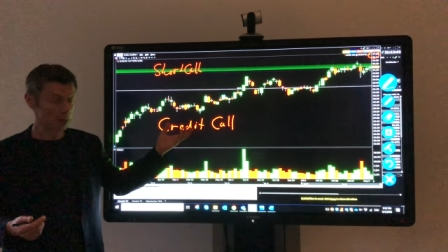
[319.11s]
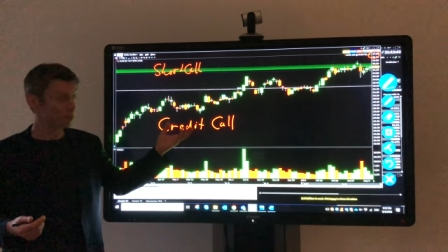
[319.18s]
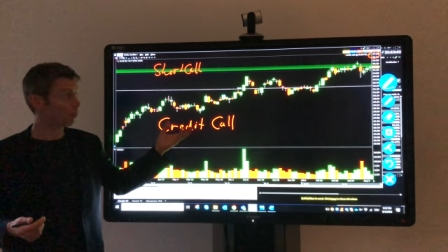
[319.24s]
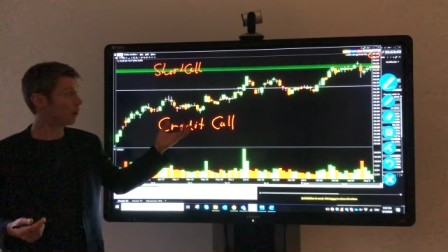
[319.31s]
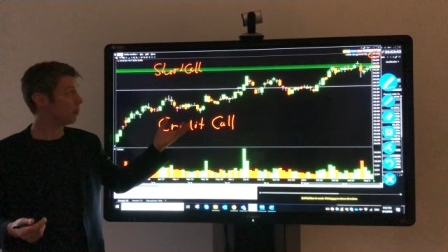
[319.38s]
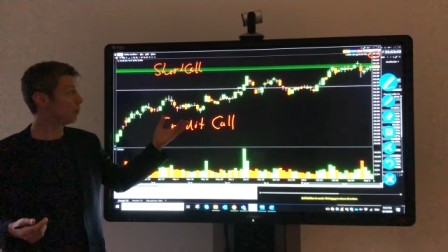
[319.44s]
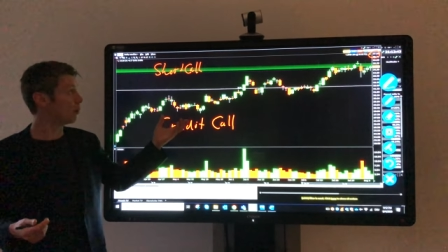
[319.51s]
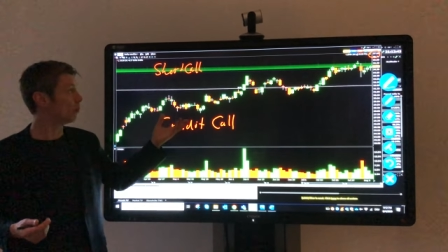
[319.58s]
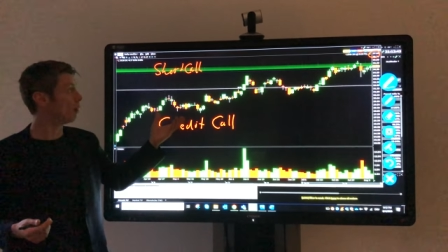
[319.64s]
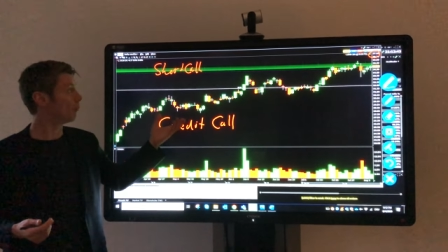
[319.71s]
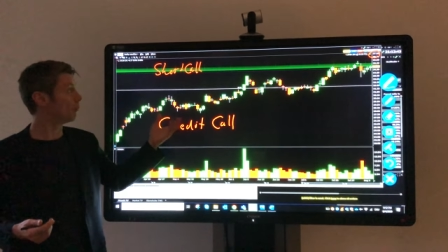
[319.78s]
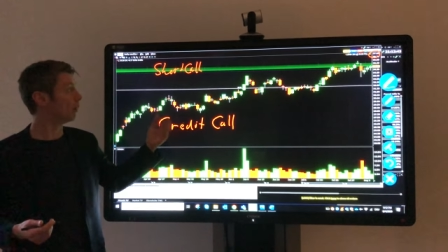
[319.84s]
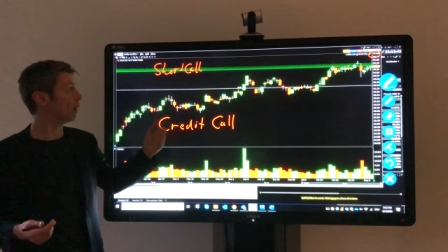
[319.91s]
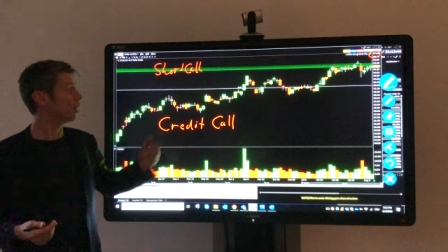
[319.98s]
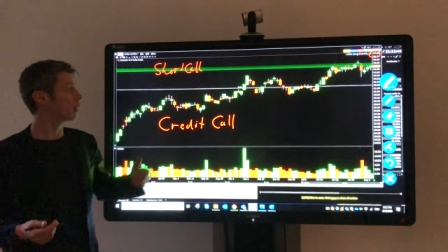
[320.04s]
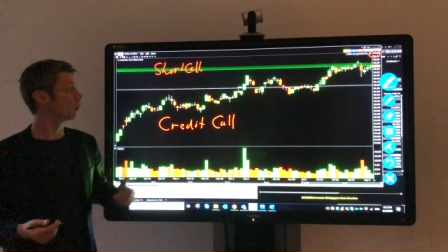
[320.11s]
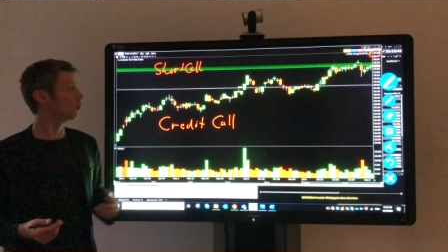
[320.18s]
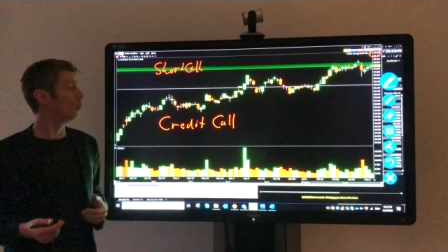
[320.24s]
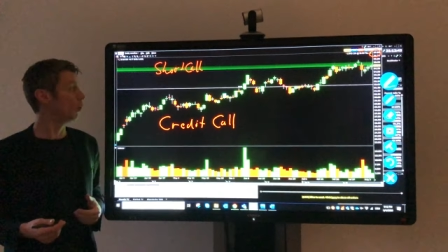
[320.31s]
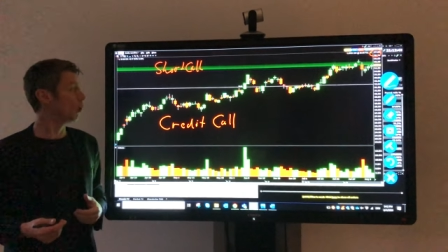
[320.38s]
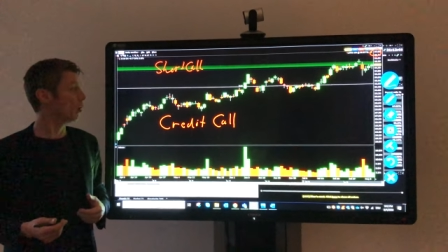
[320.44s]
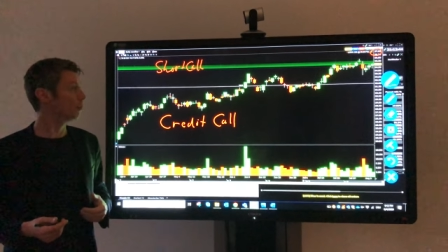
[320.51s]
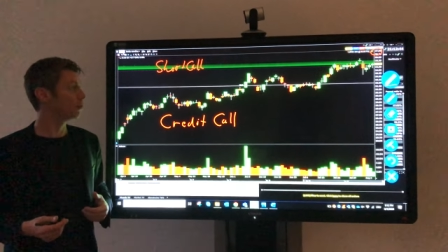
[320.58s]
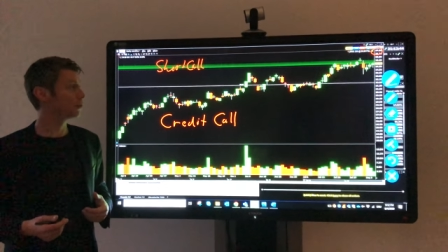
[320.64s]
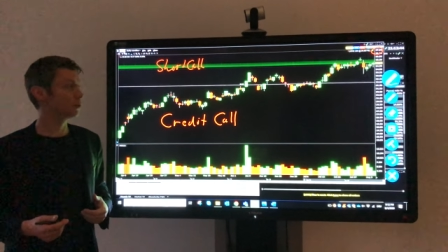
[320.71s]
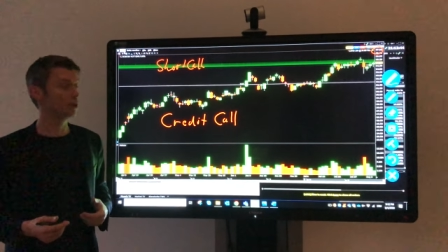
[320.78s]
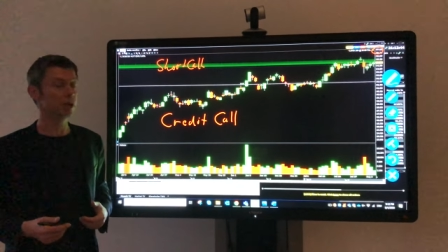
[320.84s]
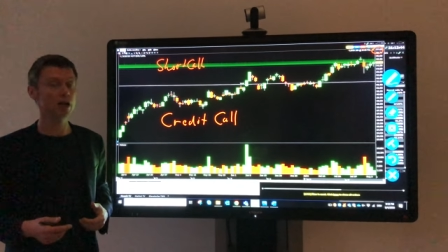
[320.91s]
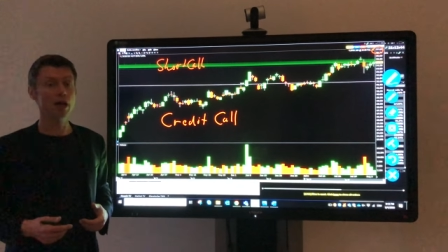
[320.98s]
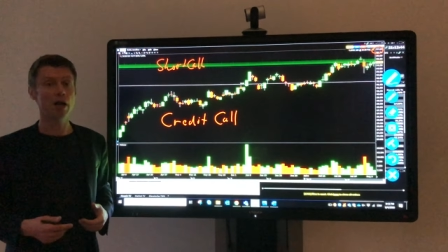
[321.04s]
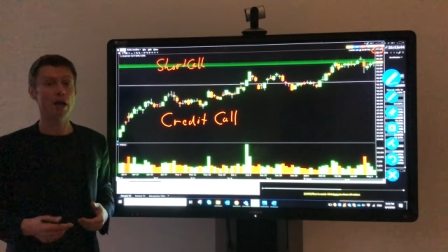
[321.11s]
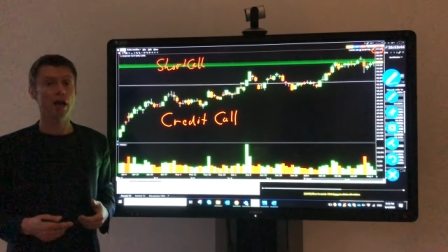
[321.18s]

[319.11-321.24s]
premium of a call option.